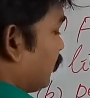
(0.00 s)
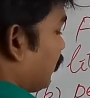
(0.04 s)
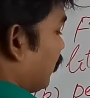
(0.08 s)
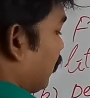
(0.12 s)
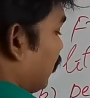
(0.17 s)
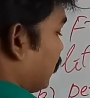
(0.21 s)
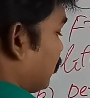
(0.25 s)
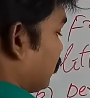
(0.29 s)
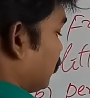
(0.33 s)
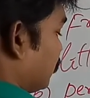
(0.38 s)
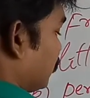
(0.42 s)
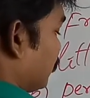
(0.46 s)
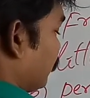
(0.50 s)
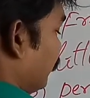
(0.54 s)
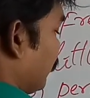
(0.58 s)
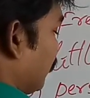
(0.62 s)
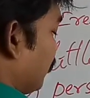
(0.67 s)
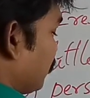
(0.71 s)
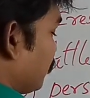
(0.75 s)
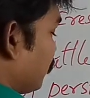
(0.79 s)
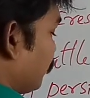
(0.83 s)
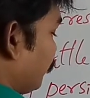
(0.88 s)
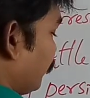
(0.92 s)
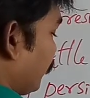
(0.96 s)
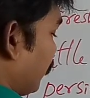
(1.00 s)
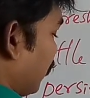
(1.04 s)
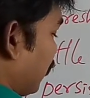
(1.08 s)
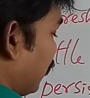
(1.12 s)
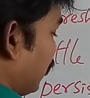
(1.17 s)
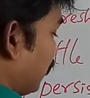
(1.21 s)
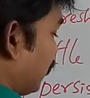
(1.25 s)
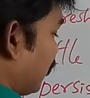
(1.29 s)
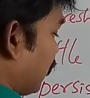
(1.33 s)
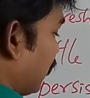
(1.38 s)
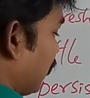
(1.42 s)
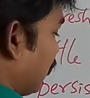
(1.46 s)
tries means
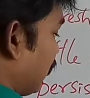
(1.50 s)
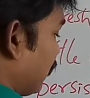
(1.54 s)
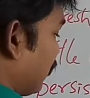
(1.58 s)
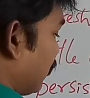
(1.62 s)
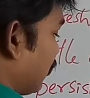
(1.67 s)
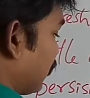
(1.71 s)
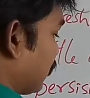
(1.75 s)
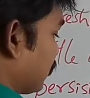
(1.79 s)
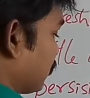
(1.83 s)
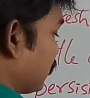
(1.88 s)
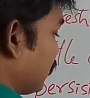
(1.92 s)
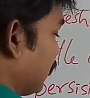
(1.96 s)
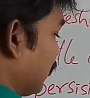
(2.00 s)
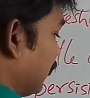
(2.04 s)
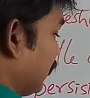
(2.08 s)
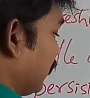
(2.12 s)
ferric hydroxide.